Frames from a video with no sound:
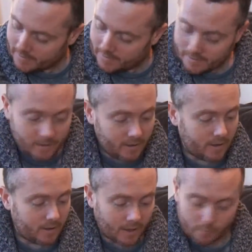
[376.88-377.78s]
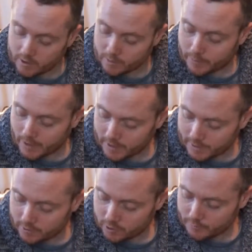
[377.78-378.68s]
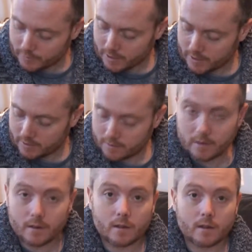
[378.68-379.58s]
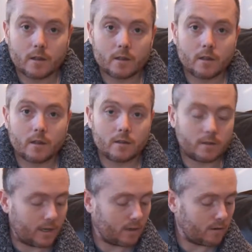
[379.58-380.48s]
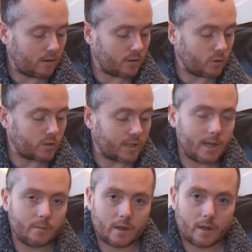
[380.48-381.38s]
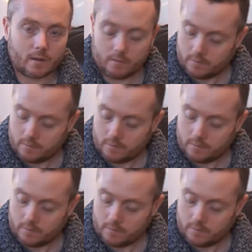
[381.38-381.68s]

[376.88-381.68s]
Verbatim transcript: And we're going to pluck it, just pluck it down, and do the same thing.